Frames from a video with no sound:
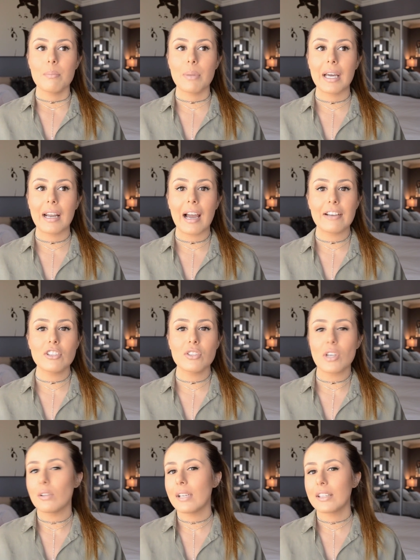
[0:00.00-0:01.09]
but I just
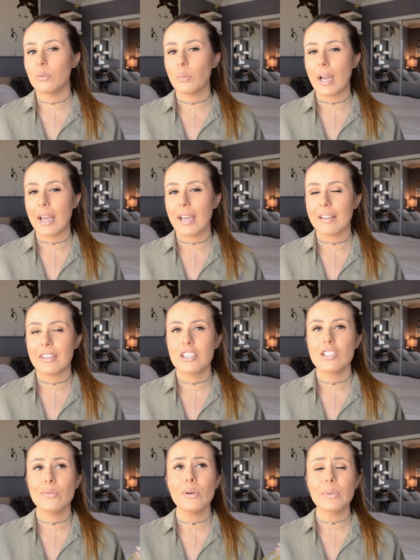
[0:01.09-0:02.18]
don't like the way, they
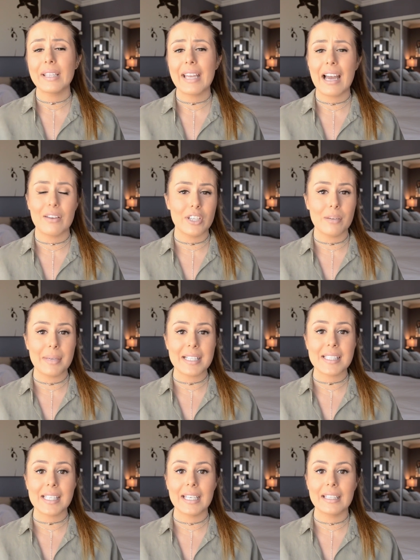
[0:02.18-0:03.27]
just feel really heavy on my
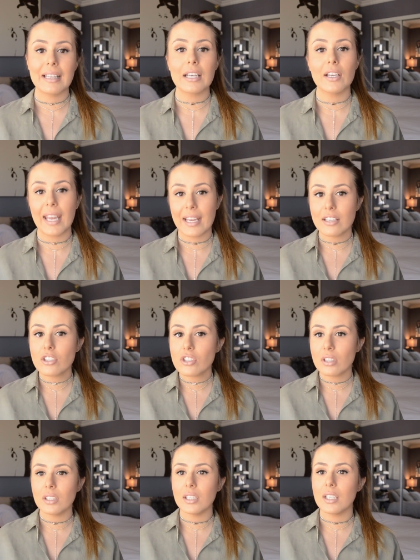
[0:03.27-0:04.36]
skin. Like
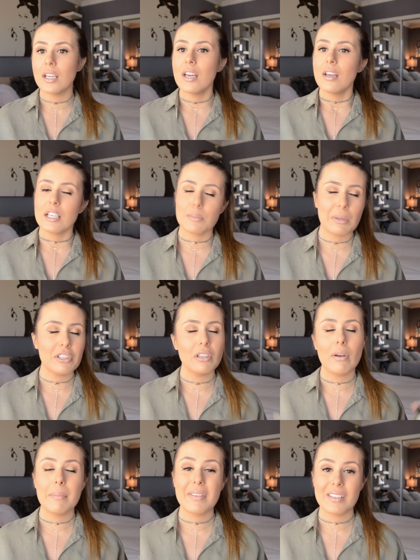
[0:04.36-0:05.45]
occasionally, especially
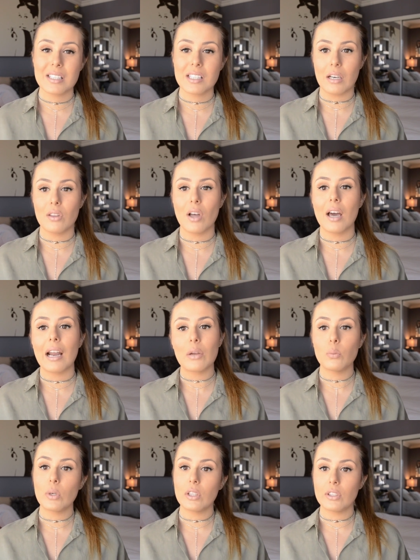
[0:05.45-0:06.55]
if I'm in the sun a lot, I
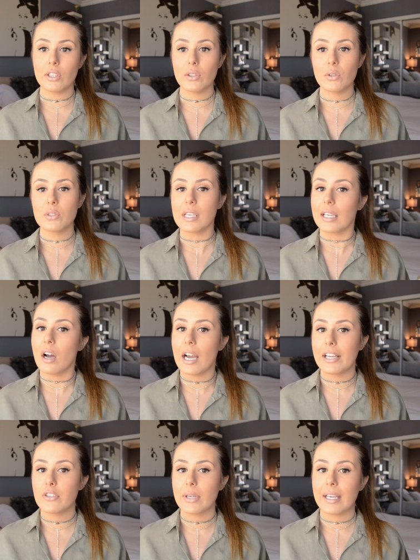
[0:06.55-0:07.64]
will use like a
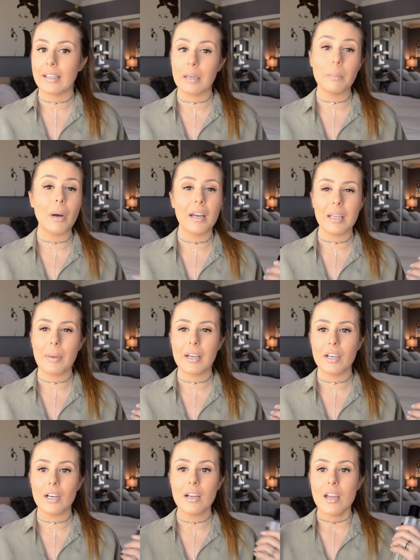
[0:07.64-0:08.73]
hydrating like body
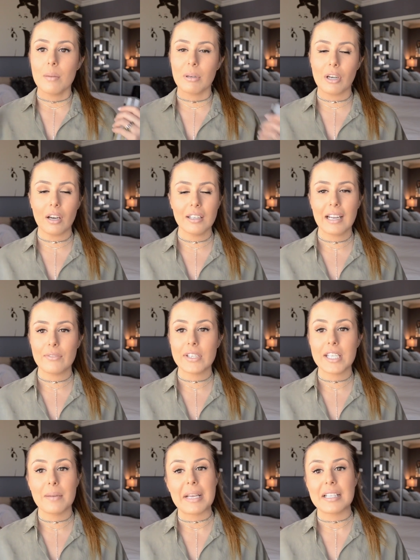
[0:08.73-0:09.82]
butter, but on an
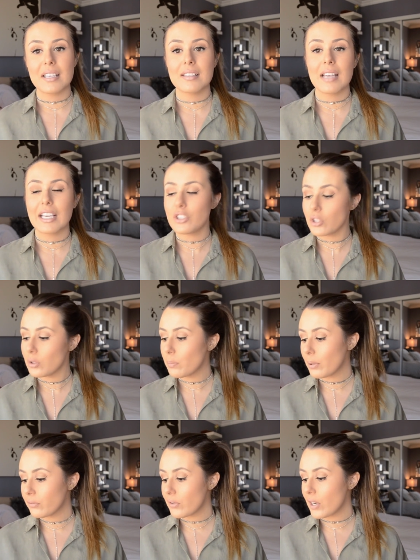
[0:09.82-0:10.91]
everyday basis, I do
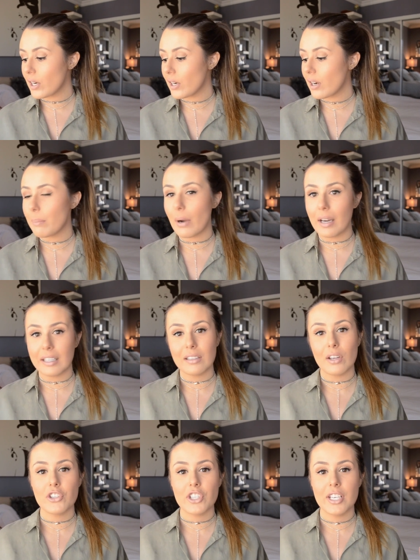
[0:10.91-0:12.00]
prefer a body
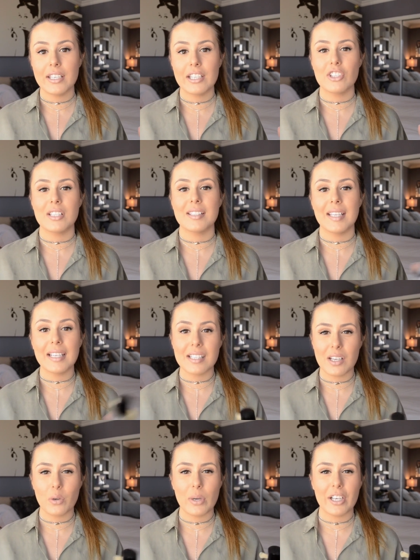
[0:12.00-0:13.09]
lotion. It just sinks
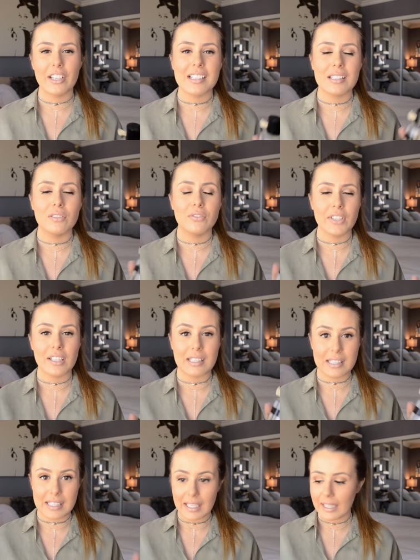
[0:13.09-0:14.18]
in quicker and doesn't doesn't feel
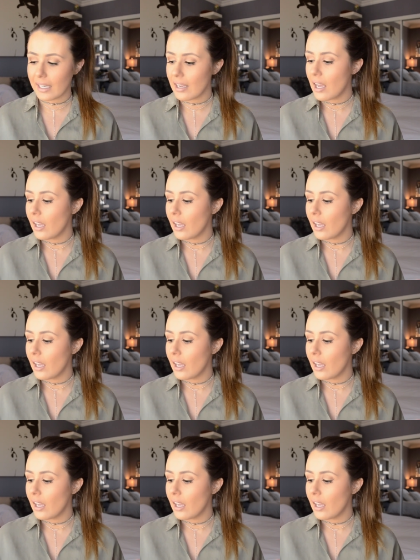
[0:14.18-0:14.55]
as sticky.